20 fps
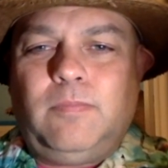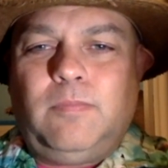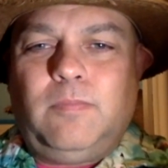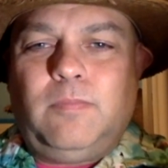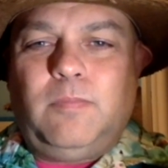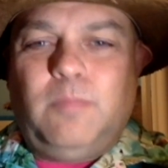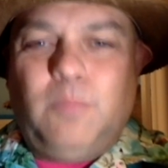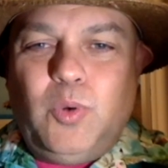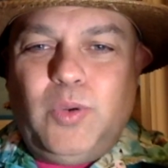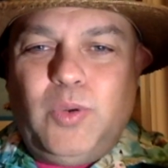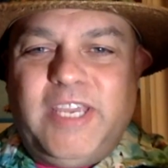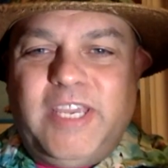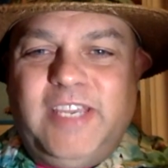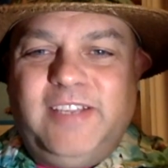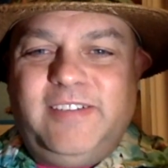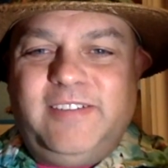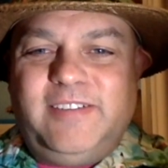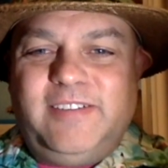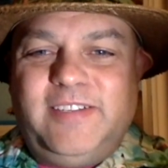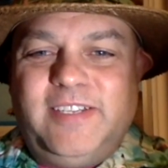
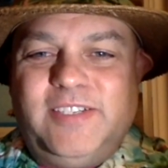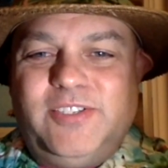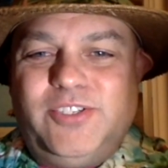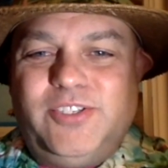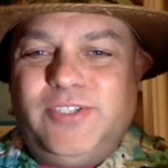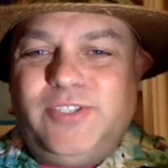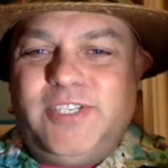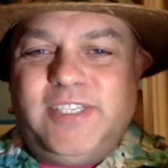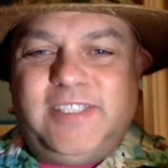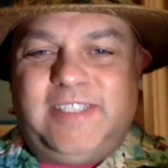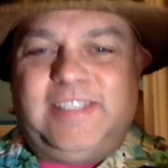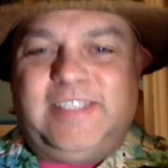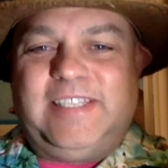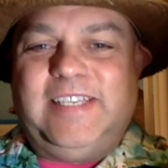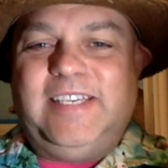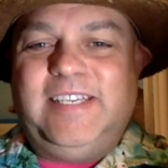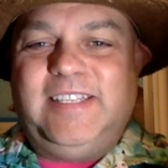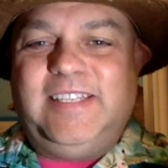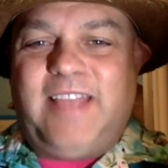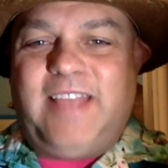Mookie, did you just
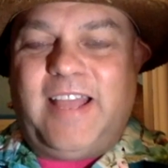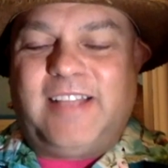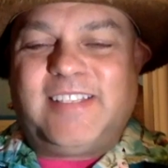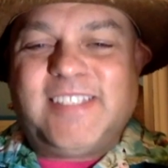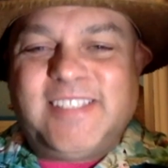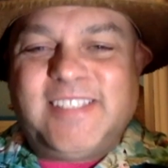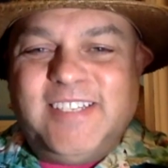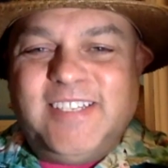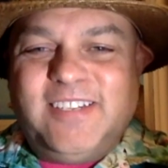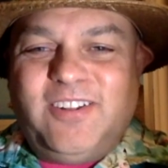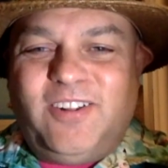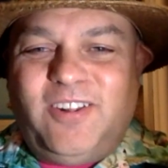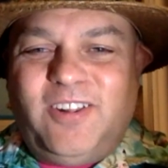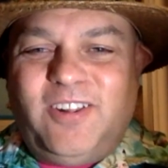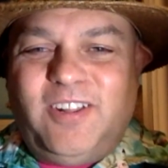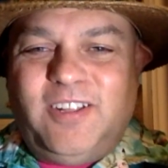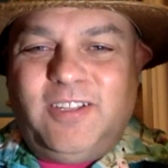eat that seagull?